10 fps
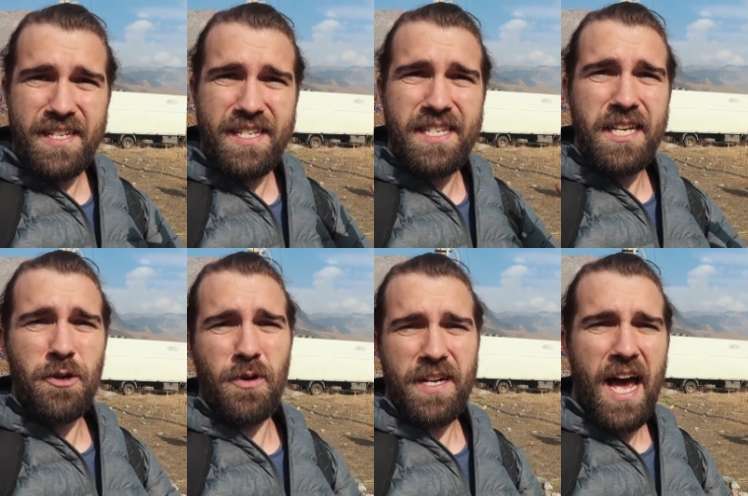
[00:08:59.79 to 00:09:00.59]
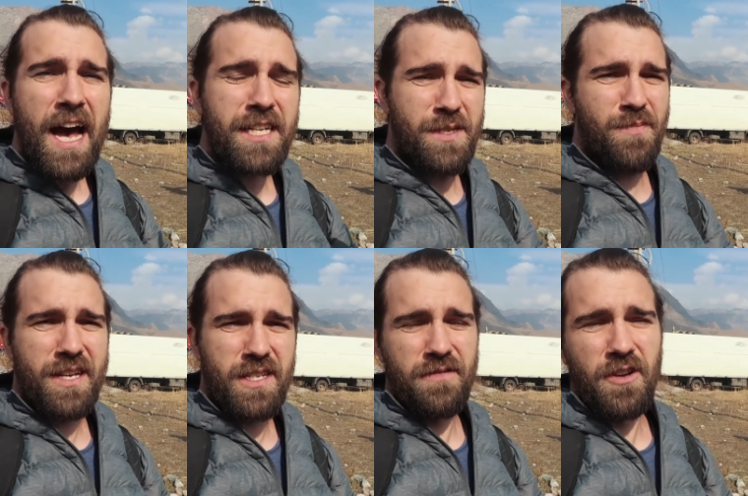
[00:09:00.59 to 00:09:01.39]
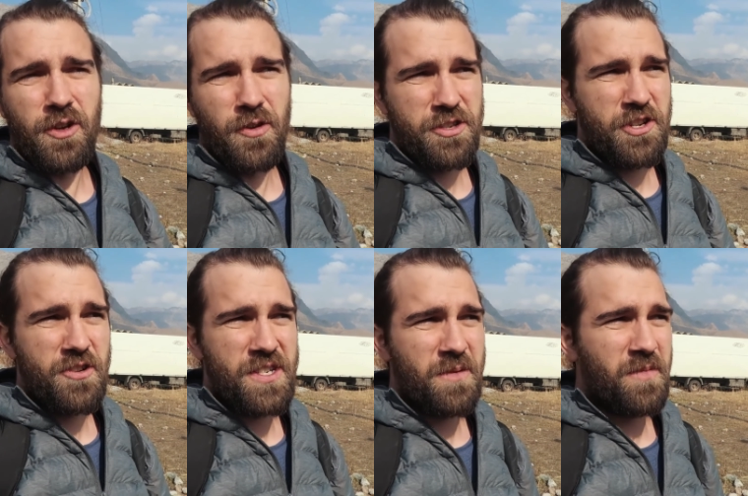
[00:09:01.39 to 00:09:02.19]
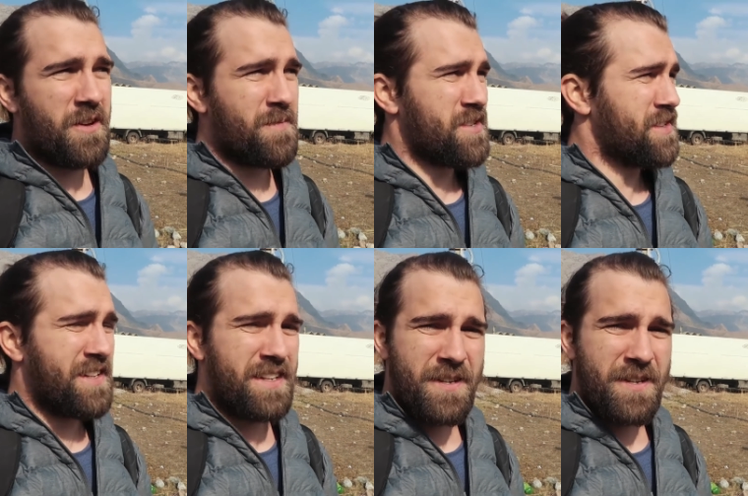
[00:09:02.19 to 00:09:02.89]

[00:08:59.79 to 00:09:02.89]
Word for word: secret aspects of a culture sometimes.